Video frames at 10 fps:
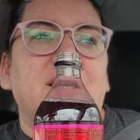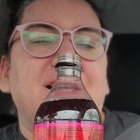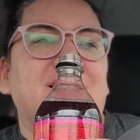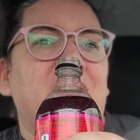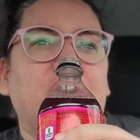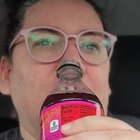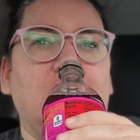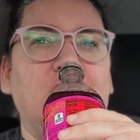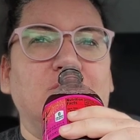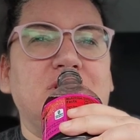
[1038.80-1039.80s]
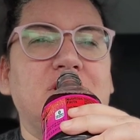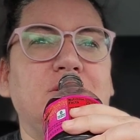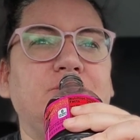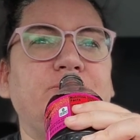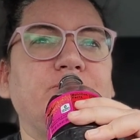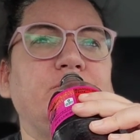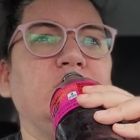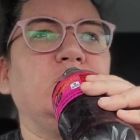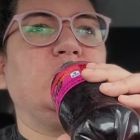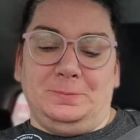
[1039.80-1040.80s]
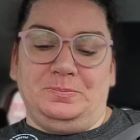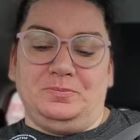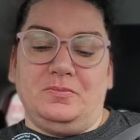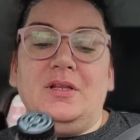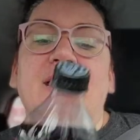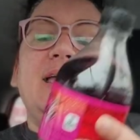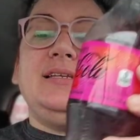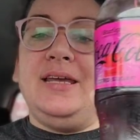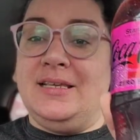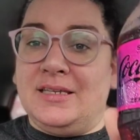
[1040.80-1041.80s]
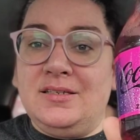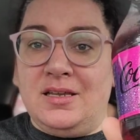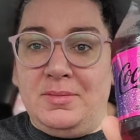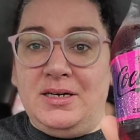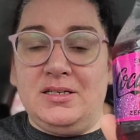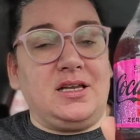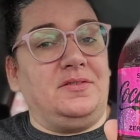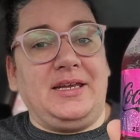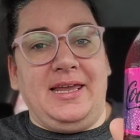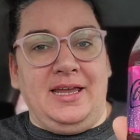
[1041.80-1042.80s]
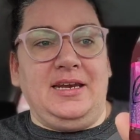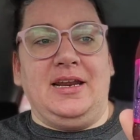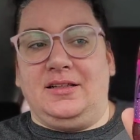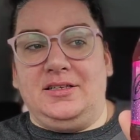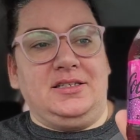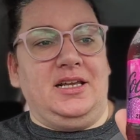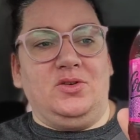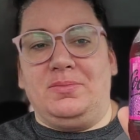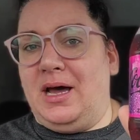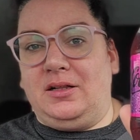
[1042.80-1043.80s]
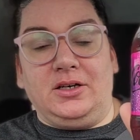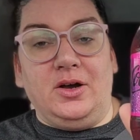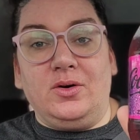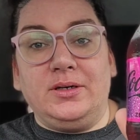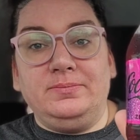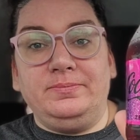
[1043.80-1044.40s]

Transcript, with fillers: It's not gross. It tastes like somebody dissolved a candy necklace into a bottle of Coke.